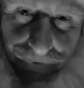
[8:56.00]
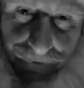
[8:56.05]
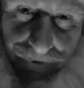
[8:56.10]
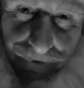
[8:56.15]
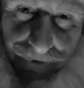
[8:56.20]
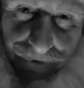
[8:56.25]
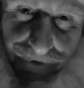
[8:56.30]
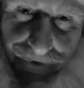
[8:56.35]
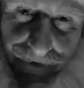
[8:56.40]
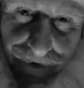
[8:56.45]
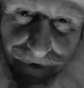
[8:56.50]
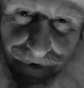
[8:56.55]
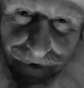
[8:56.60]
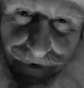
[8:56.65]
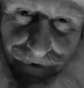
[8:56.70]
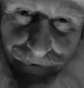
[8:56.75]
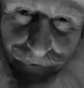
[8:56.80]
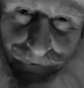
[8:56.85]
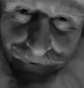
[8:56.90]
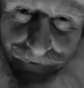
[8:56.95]

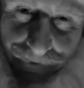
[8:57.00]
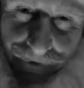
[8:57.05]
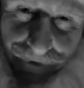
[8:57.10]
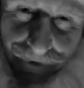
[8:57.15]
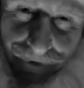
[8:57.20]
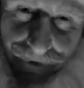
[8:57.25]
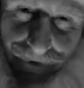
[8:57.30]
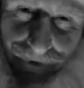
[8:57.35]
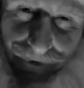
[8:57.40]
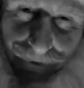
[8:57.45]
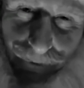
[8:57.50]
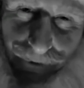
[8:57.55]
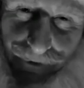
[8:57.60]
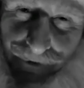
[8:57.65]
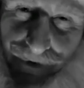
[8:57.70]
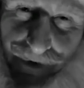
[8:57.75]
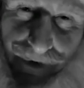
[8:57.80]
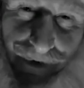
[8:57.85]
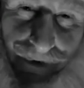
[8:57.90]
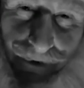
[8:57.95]
Sam, what
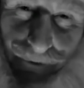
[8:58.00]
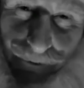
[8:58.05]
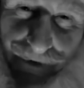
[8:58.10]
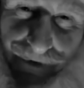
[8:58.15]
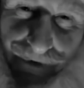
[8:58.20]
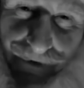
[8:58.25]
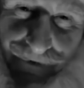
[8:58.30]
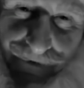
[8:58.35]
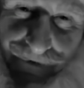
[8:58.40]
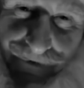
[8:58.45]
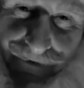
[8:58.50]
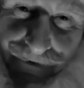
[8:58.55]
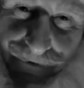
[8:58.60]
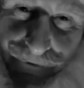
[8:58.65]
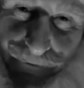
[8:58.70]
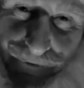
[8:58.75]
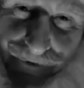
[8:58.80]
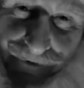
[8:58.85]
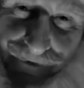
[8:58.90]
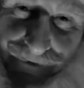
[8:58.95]
are we going to
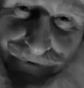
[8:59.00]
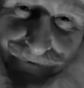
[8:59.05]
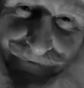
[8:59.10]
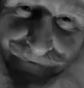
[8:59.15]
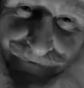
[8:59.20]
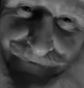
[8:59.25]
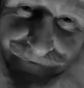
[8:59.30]
do with you?